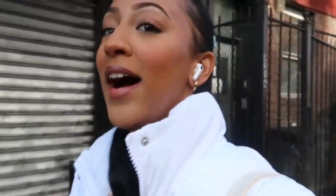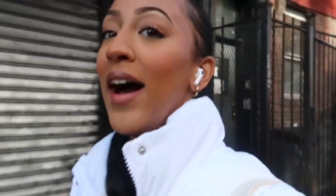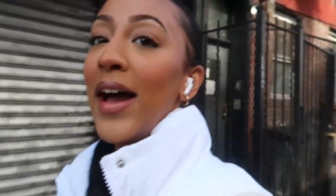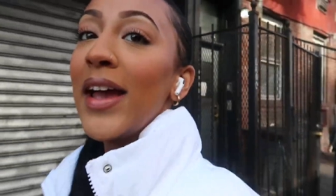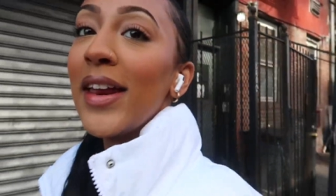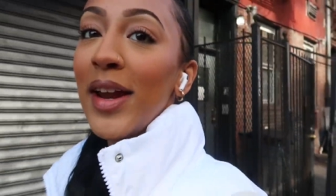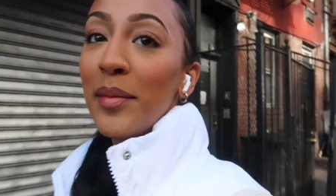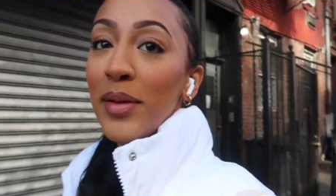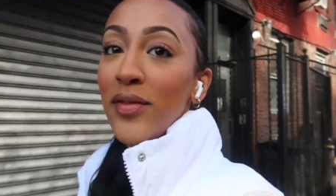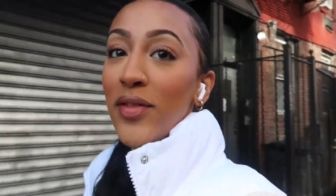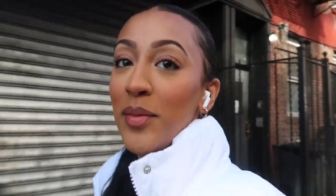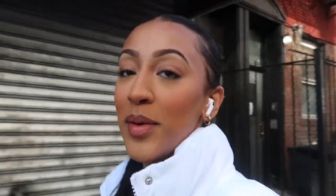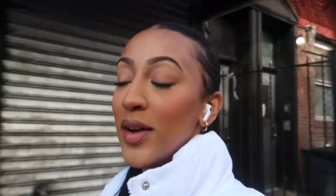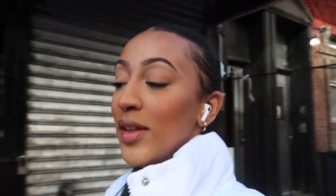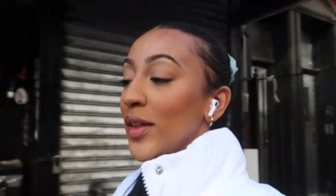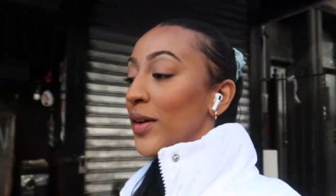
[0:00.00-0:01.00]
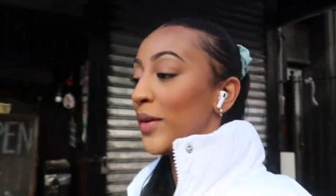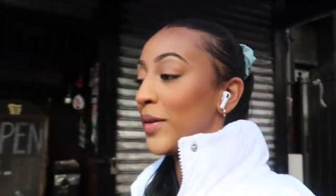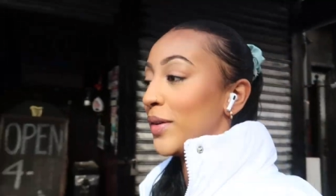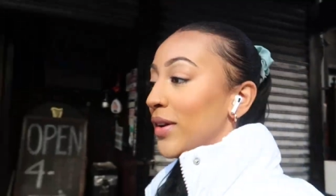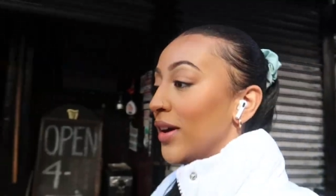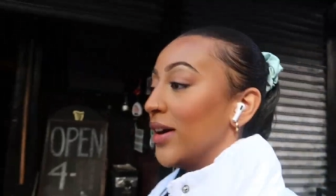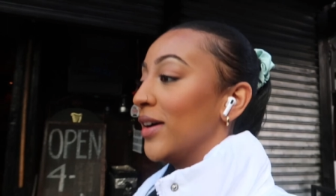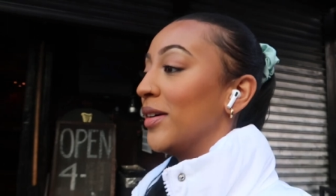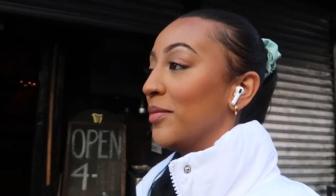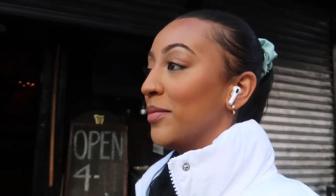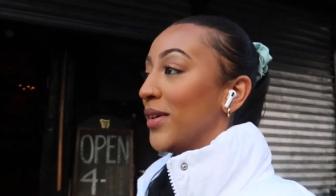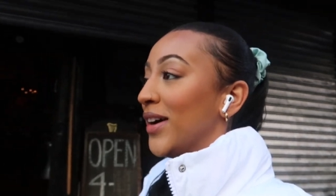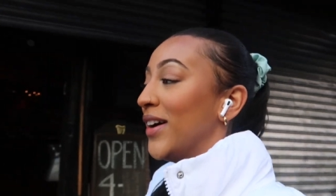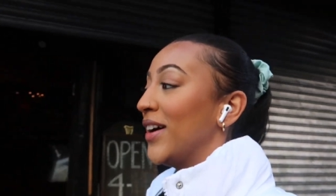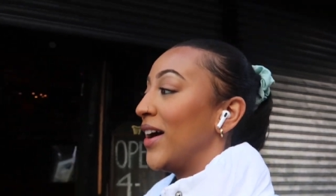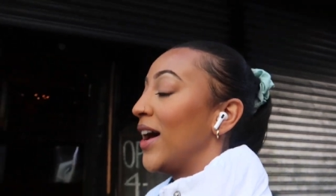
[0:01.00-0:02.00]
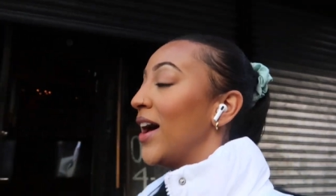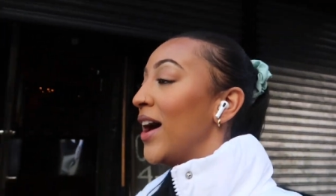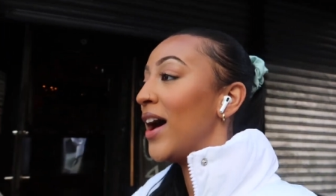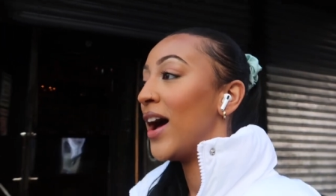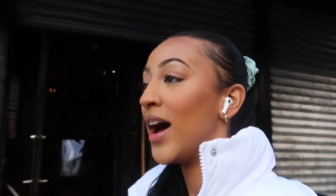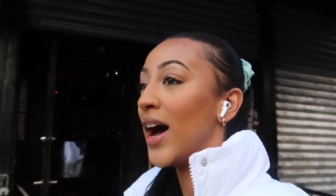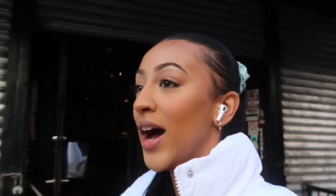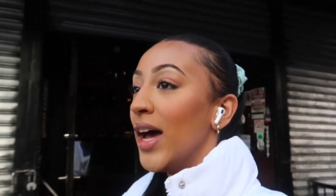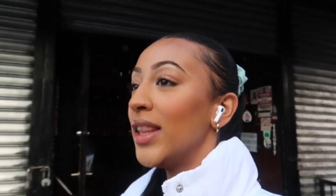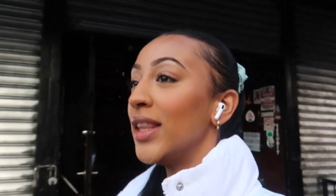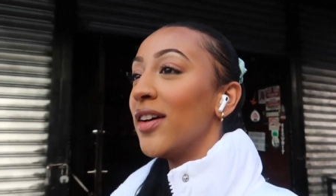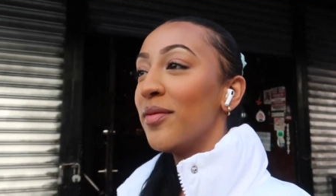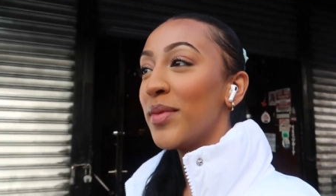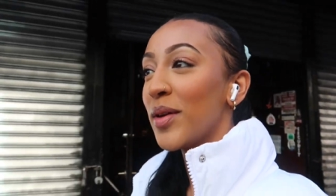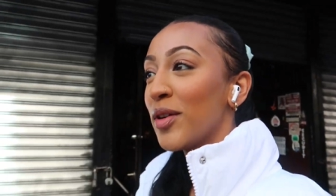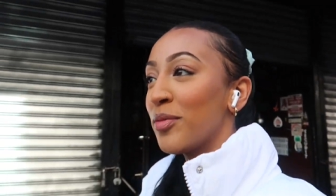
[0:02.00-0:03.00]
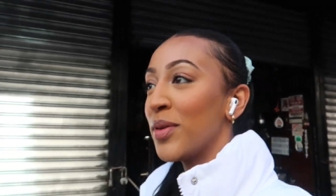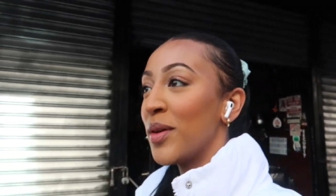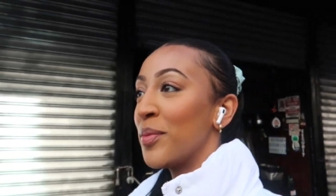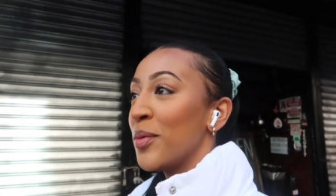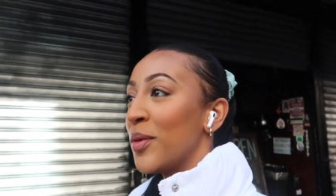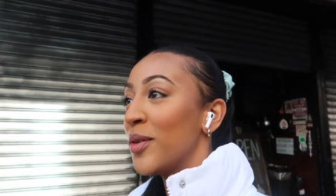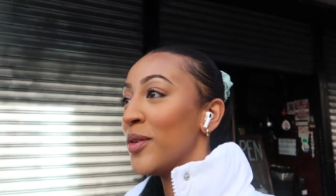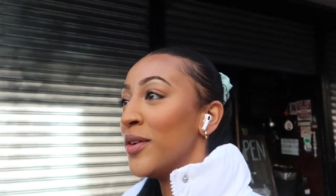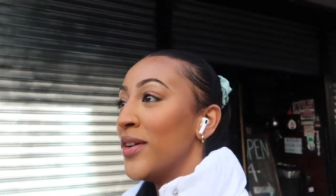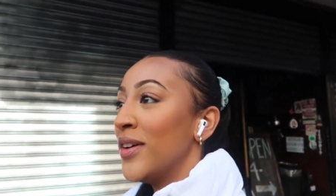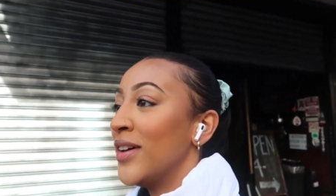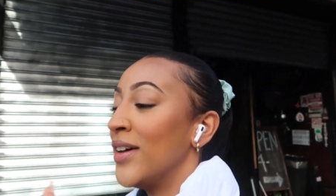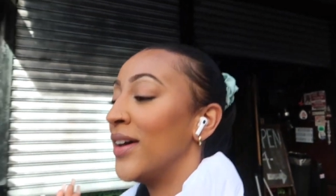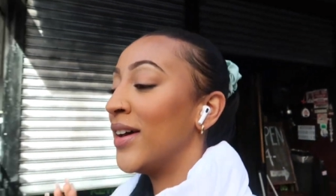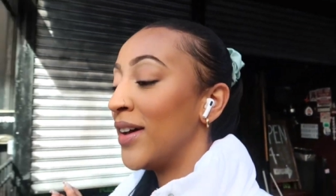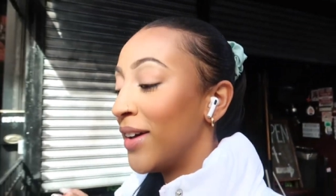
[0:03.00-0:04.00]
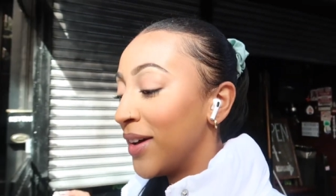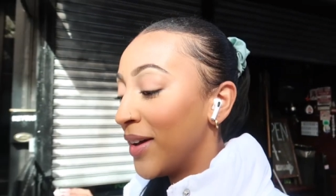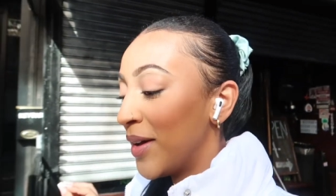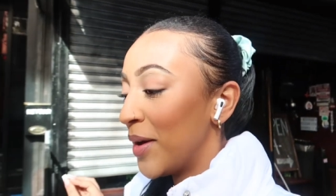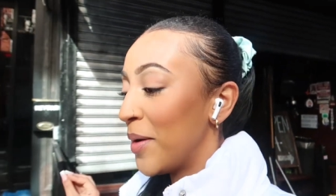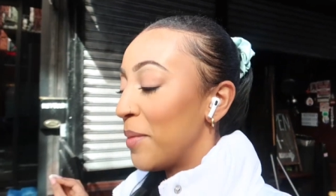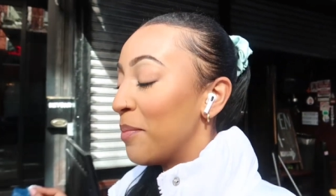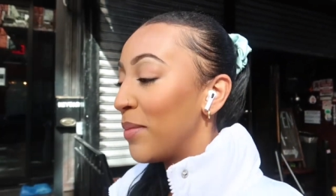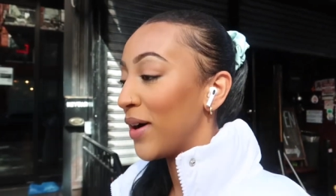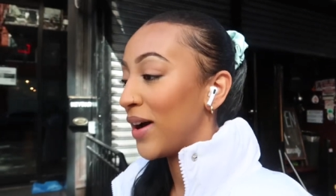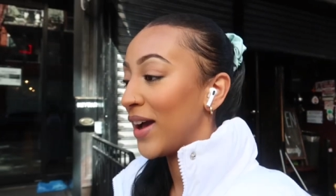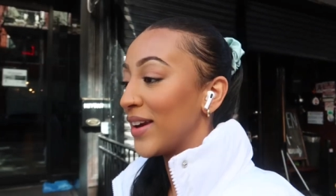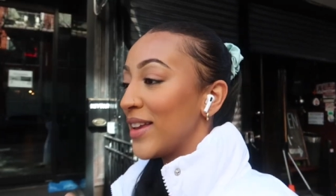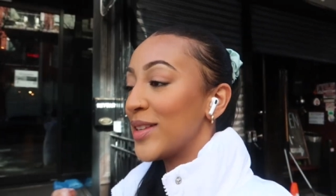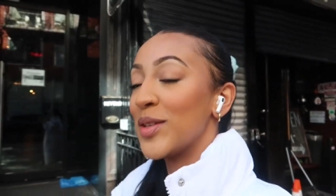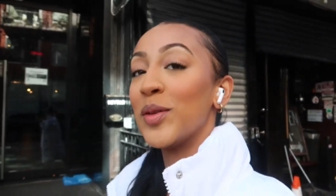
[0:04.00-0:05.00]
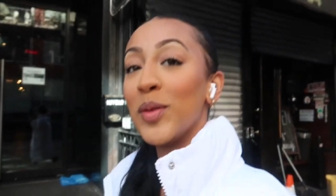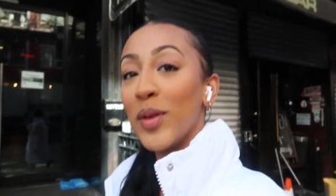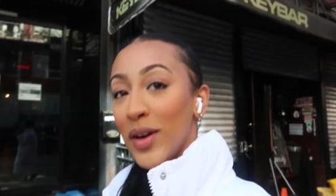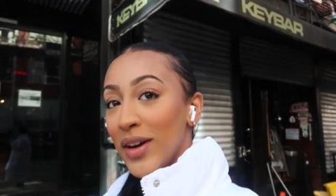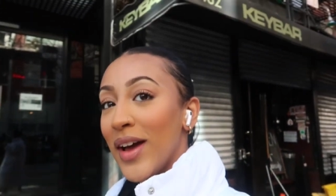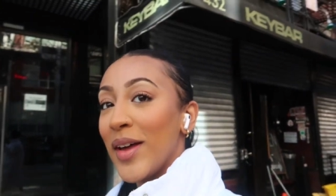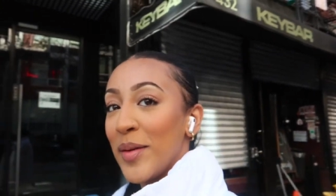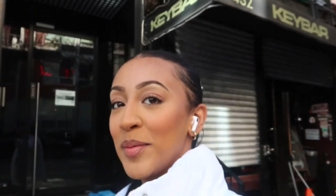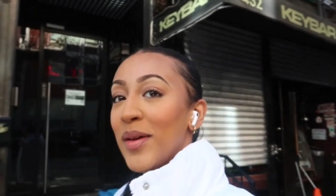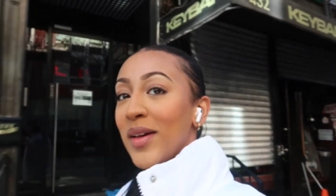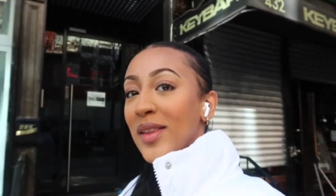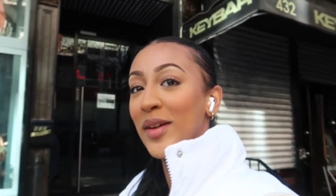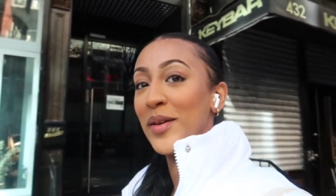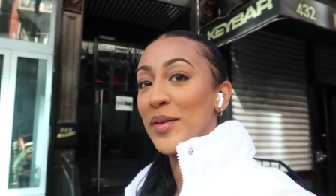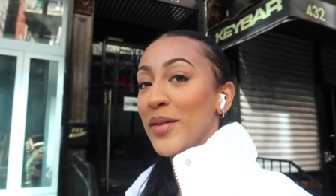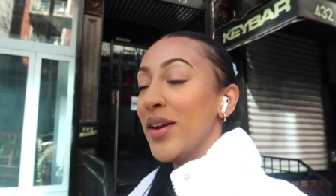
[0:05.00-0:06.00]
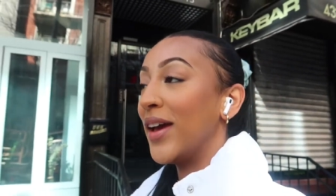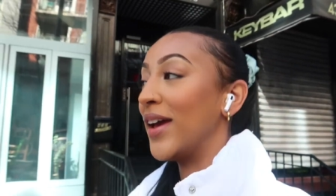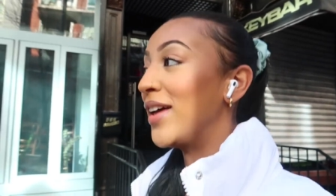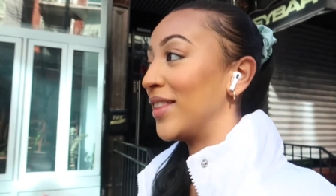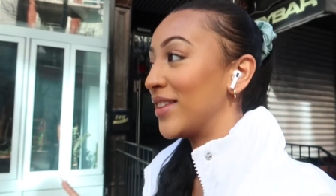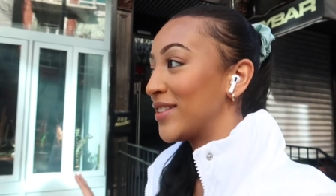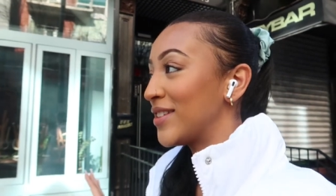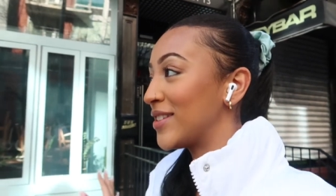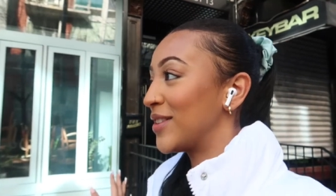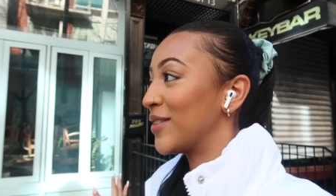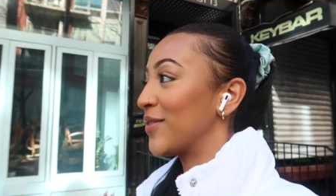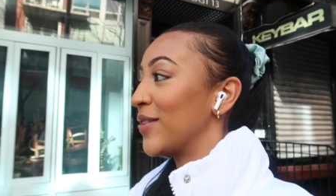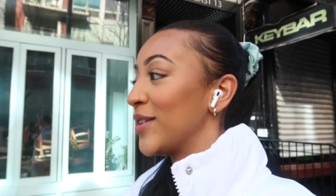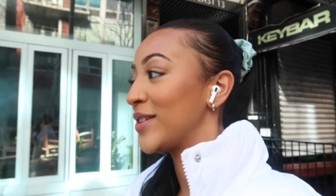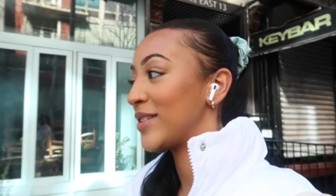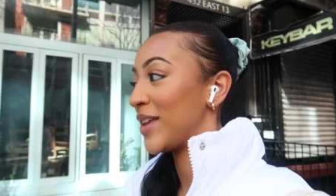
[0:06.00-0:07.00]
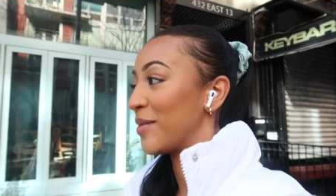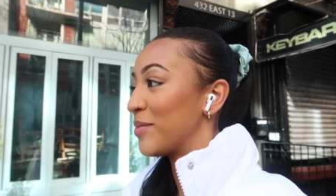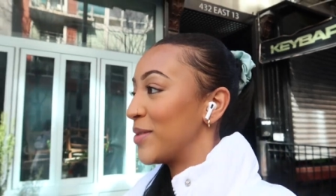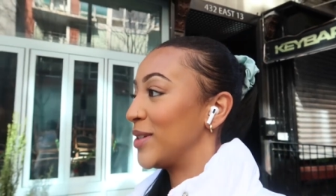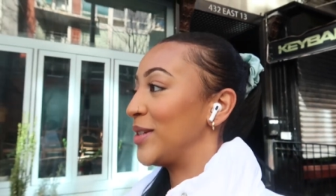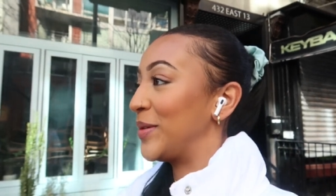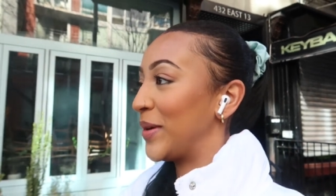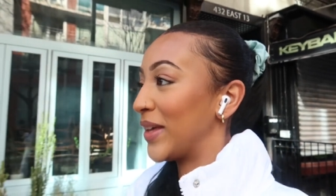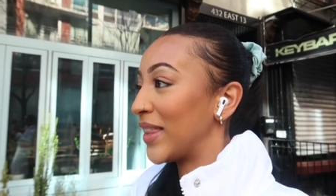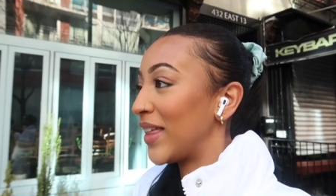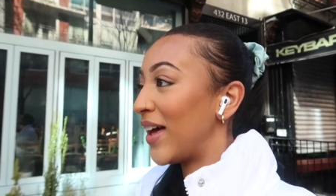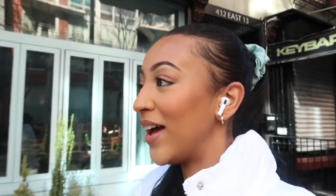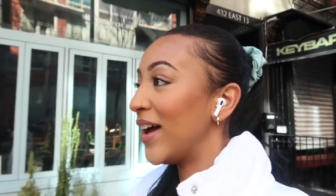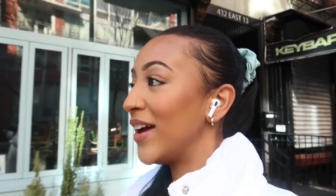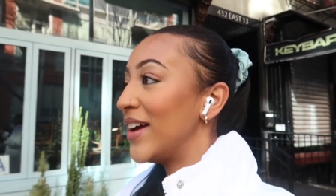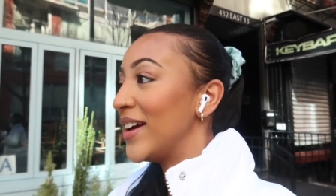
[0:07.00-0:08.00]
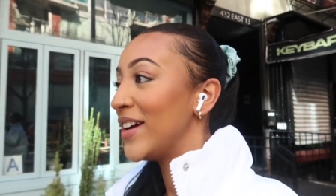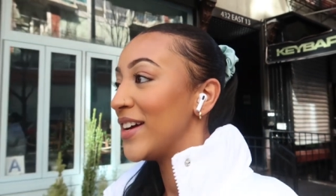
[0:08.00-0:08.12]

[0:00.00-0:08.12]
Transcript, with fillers: I cannot believe I'm here alone. Um, I love being with people, but I need to learn how to be alone and this is the first step to doing that.